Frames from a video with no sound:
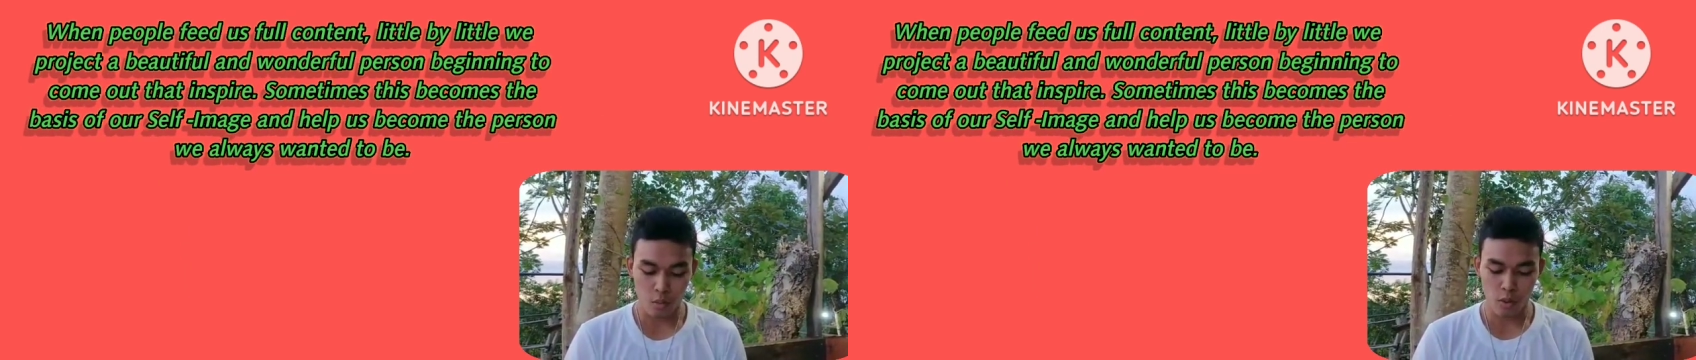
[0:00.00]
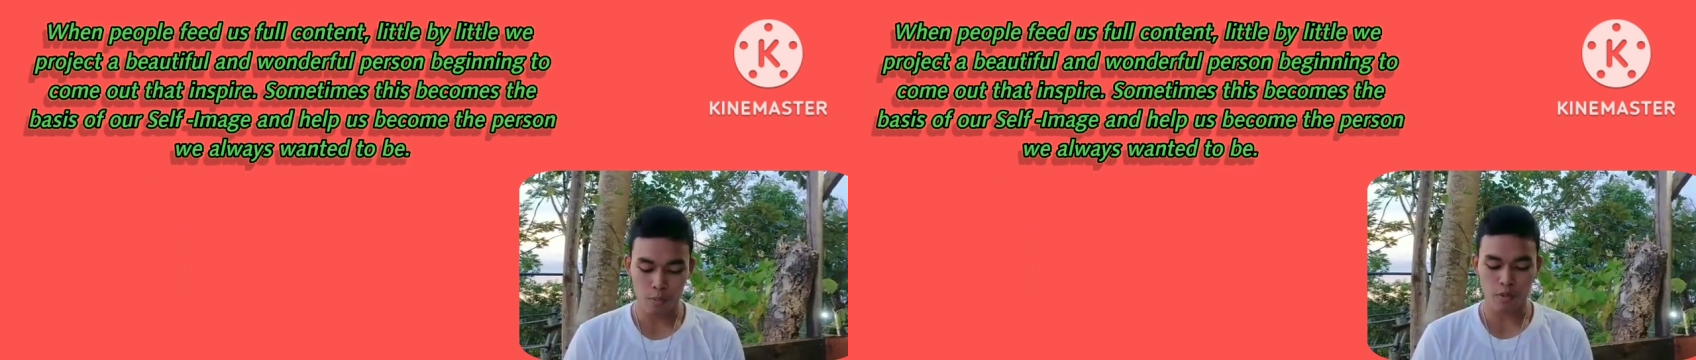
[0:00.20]

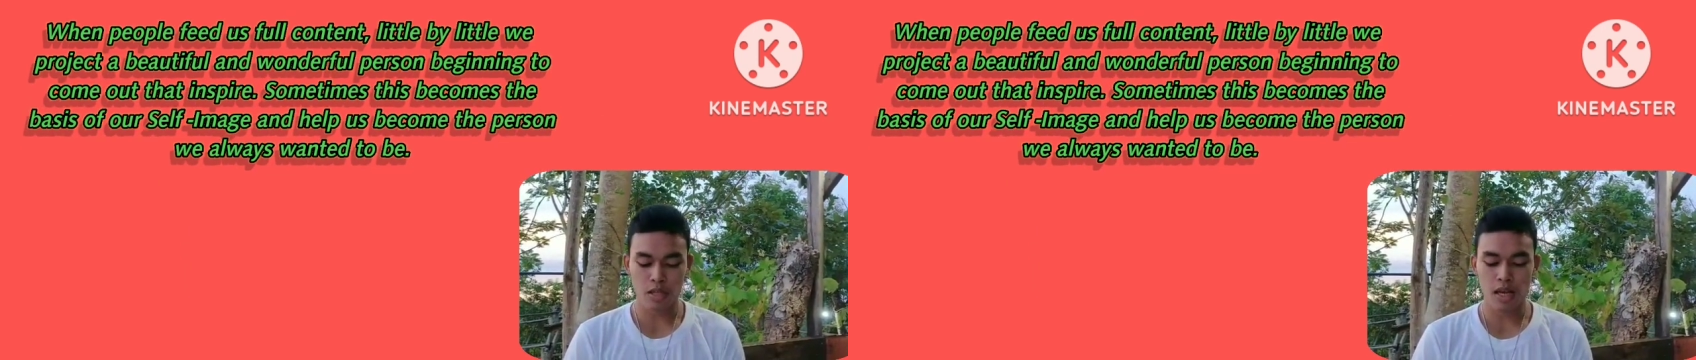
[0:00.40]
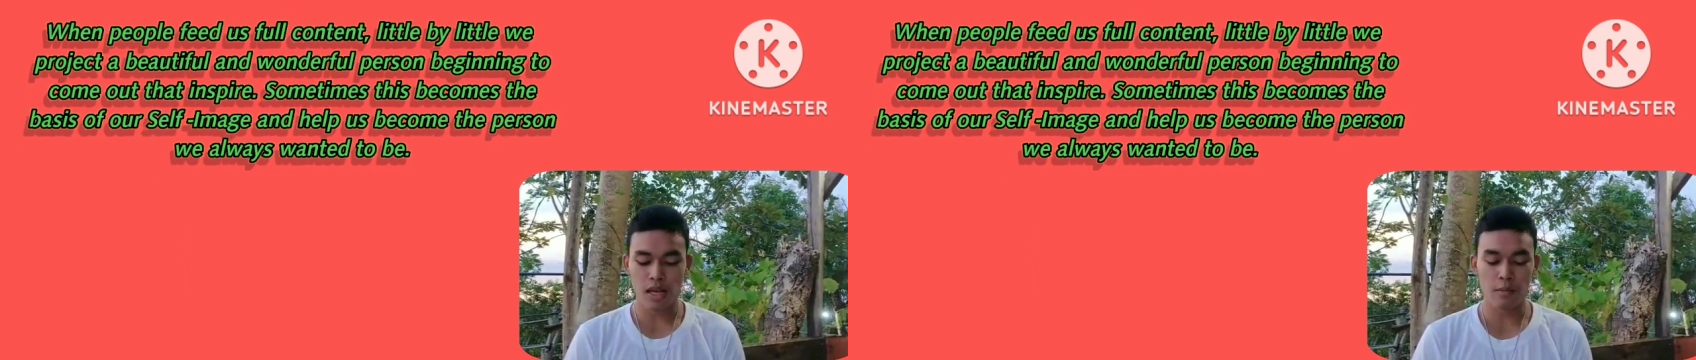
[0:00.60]
we
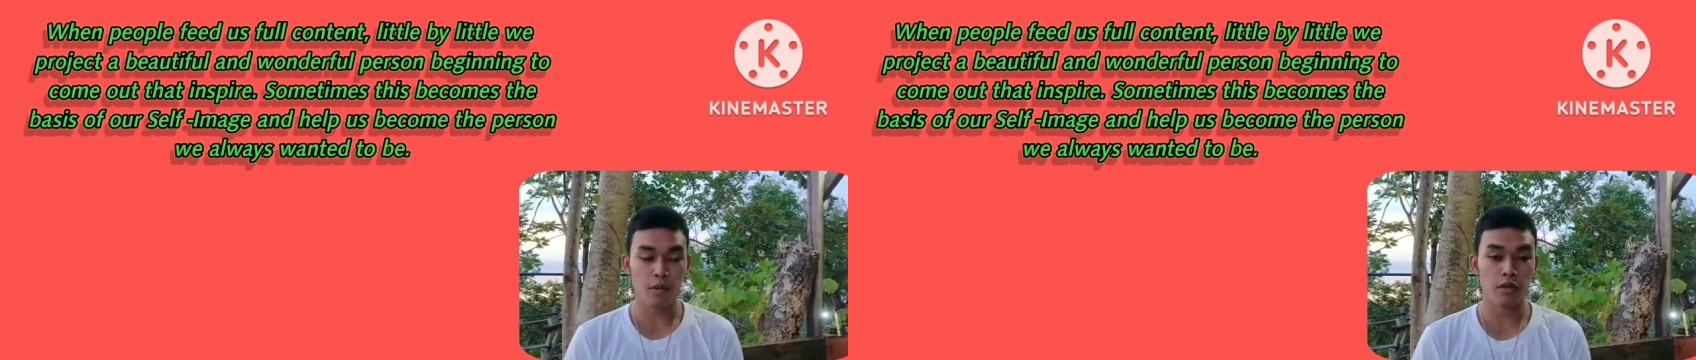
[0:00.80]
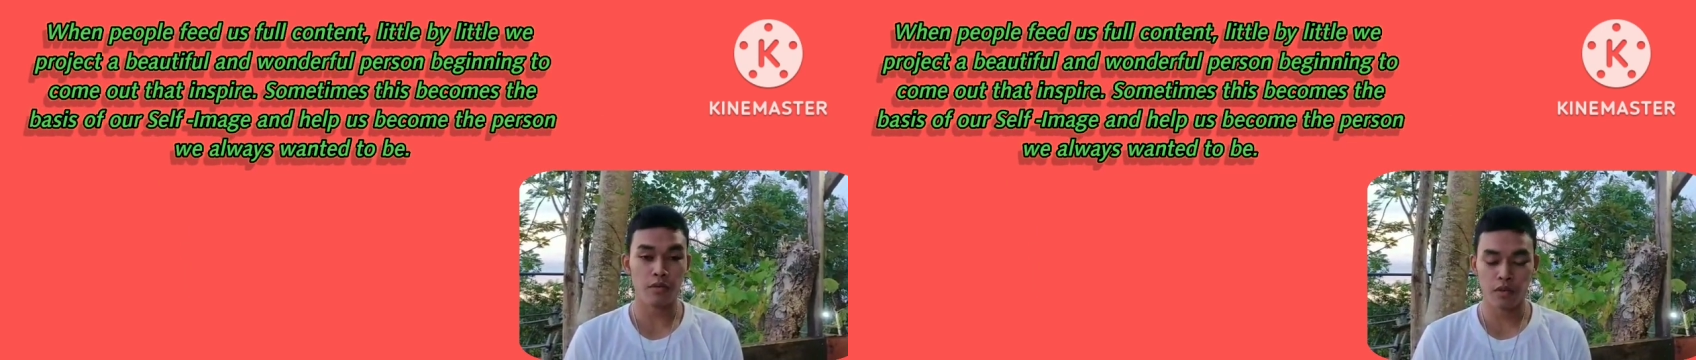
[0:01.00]
project a
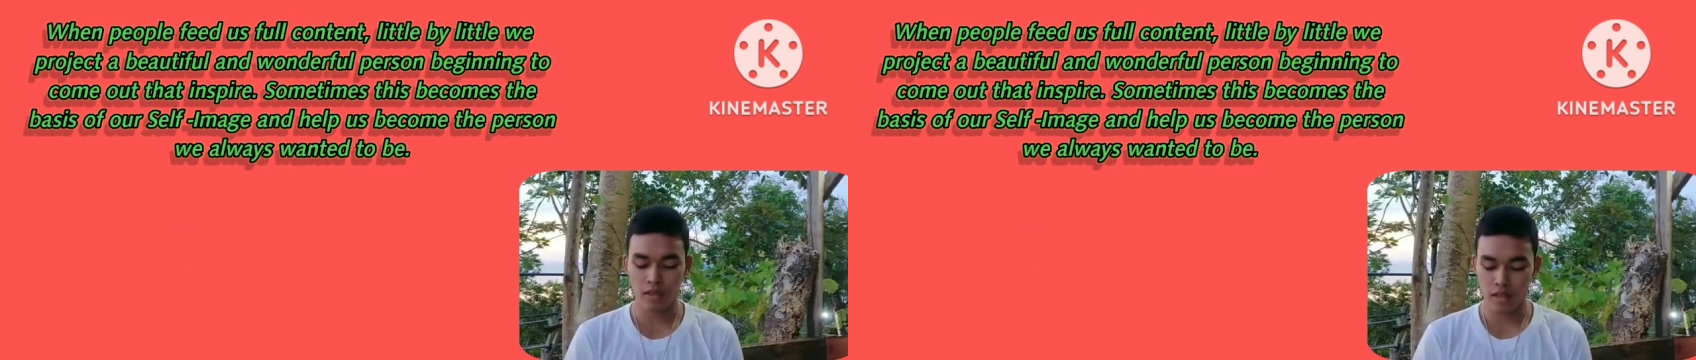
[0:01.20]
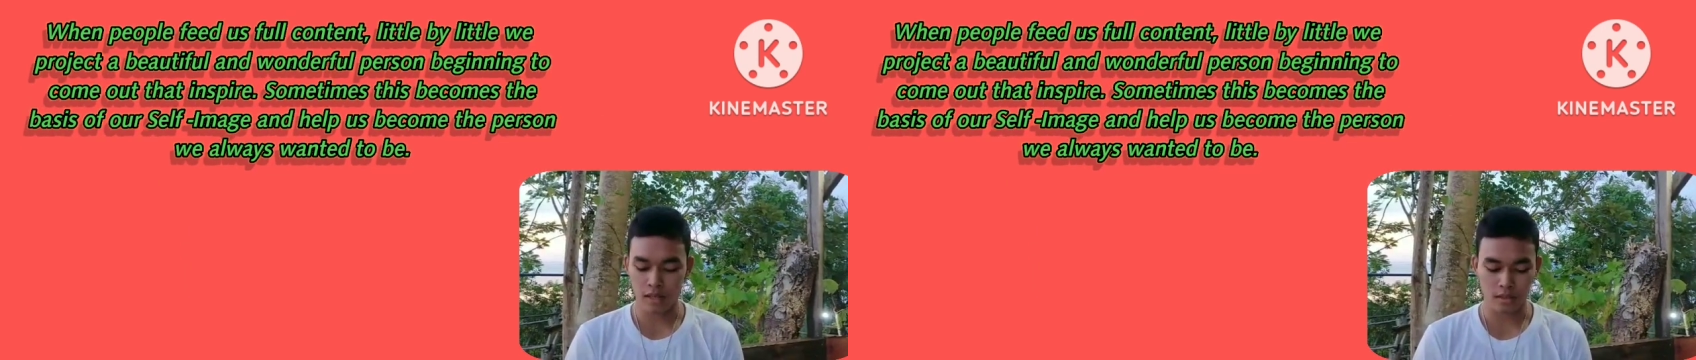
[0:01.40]

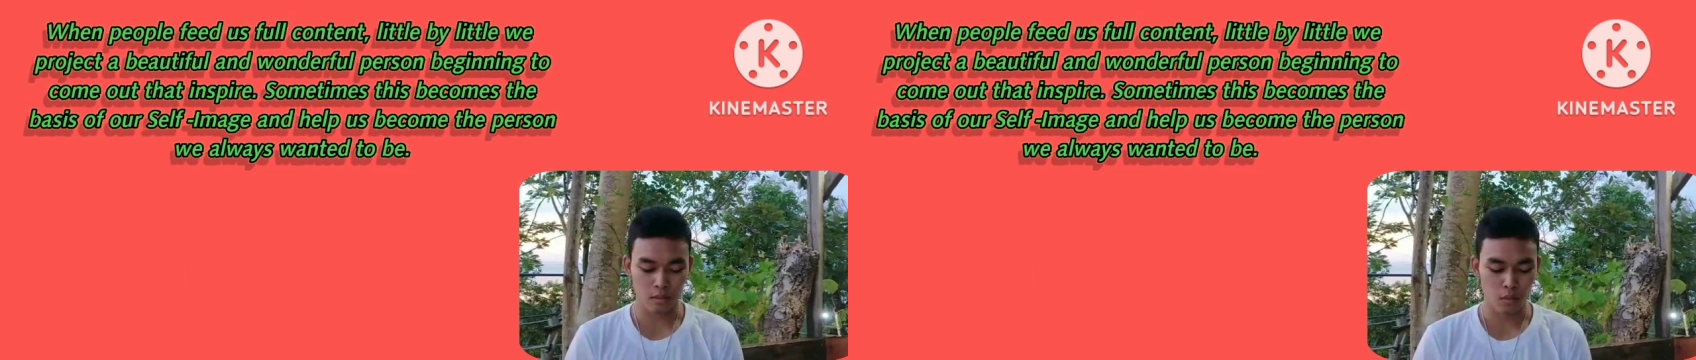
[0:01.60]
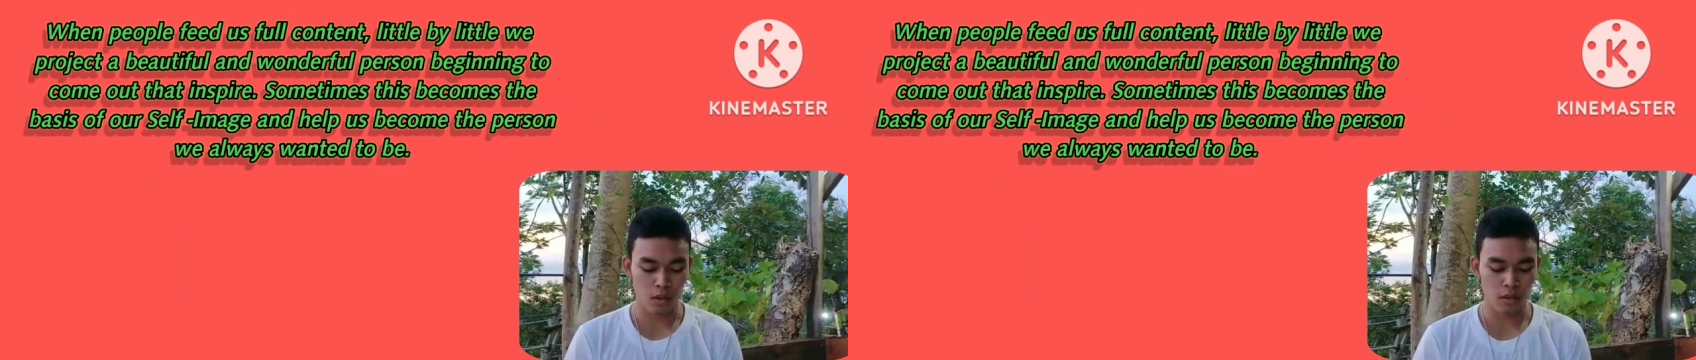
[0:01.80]
beautiful
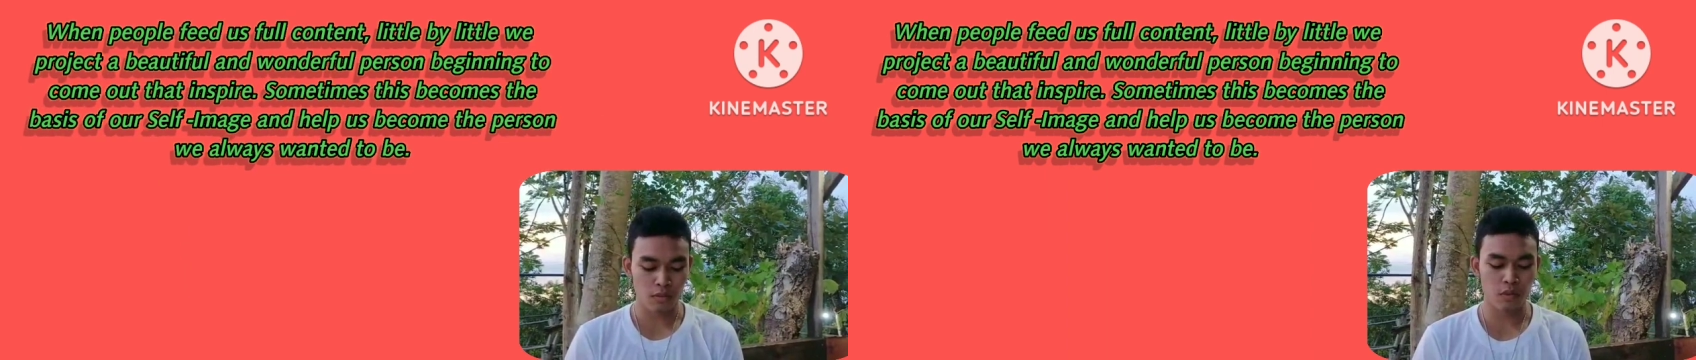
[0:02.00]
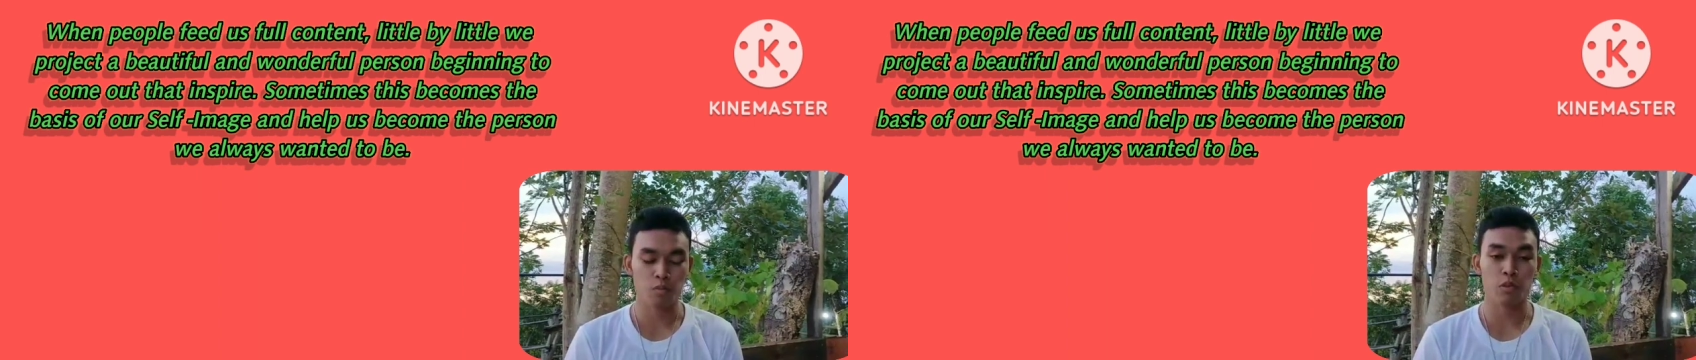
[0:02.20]
and
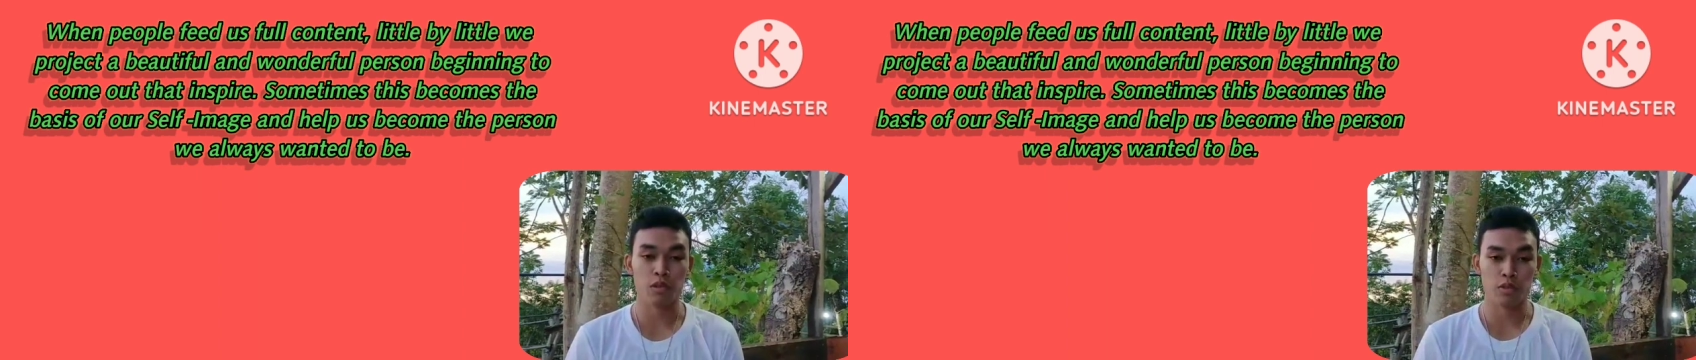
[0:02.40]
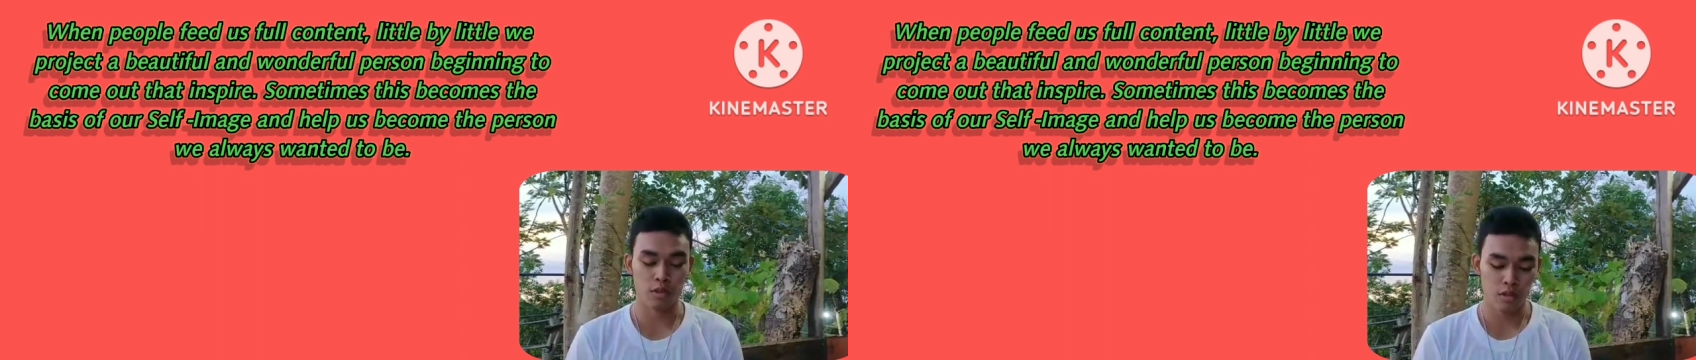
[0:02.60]
wonderful
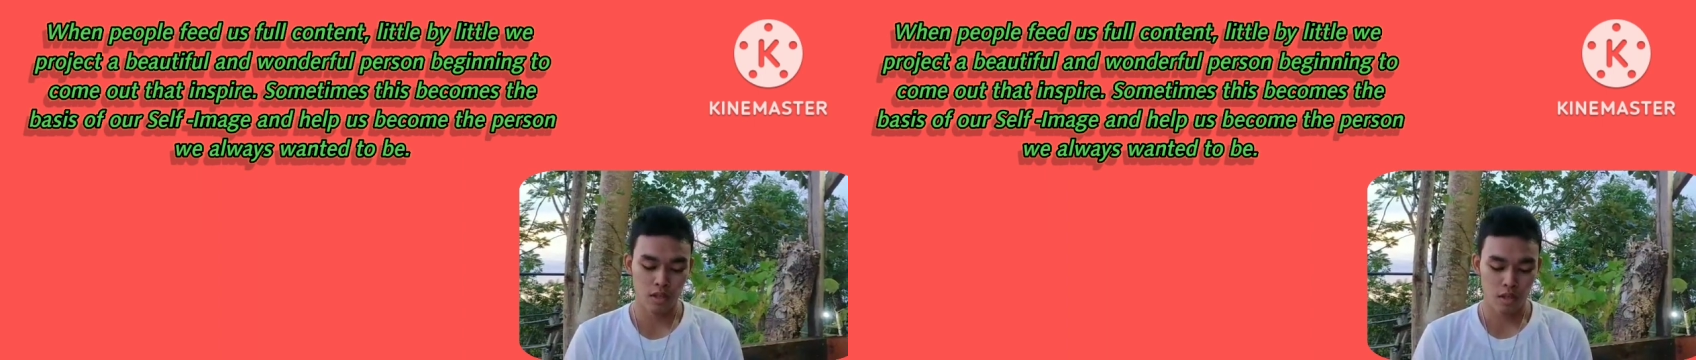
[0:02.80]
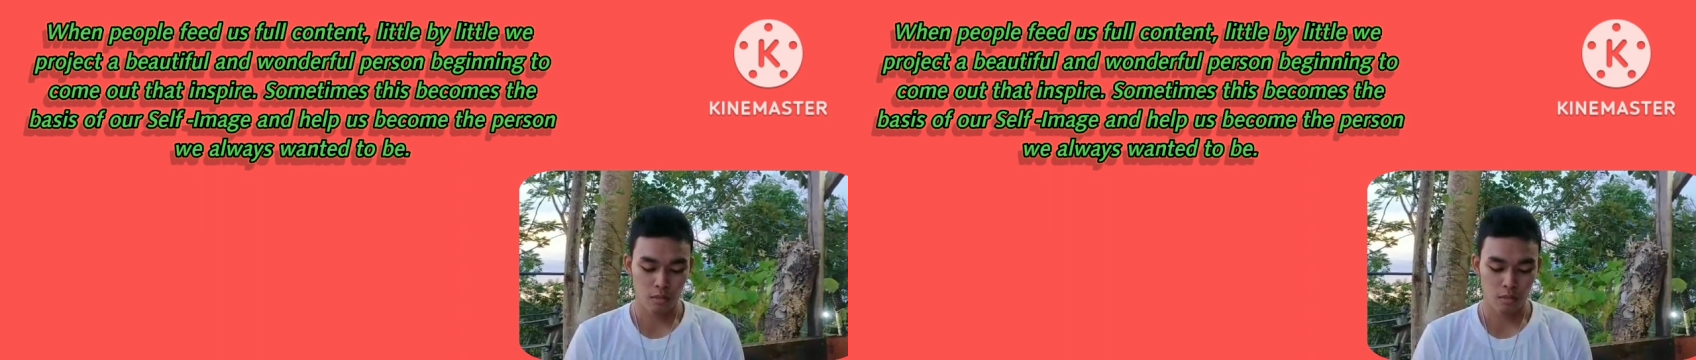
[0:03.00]
person